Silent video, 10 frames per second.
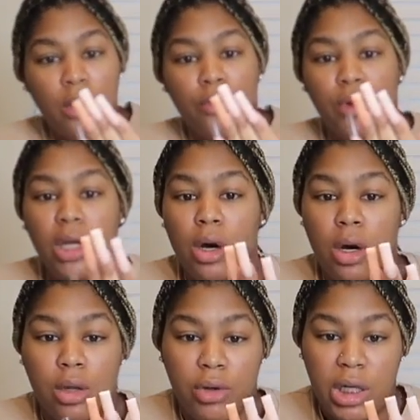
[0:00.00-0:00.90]
Really,
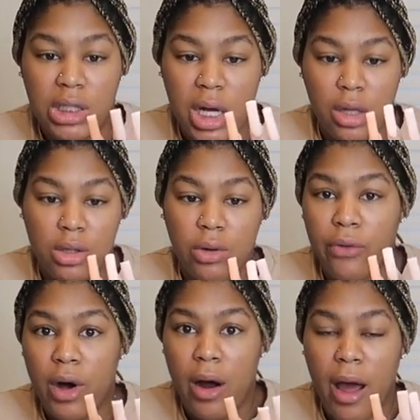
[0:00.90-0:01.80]
all three of these colors so
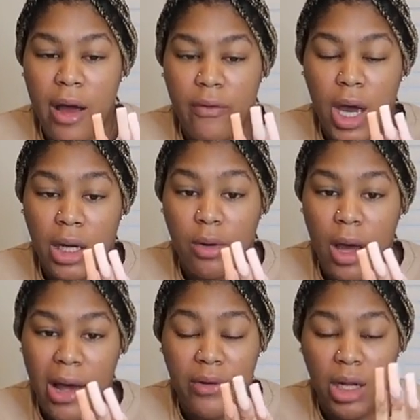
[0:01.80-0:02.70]
far, I don't
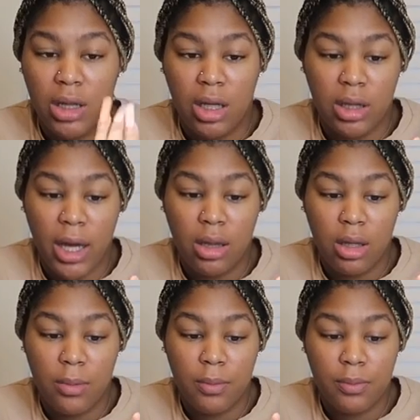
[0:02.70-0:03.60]
have anything like
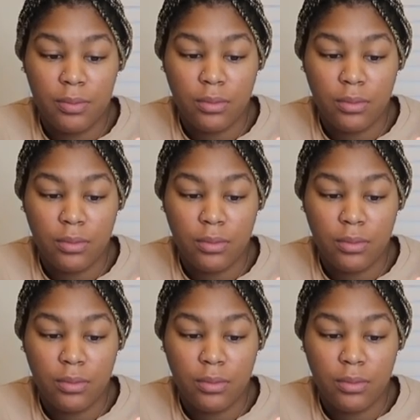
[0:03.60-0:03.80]
them.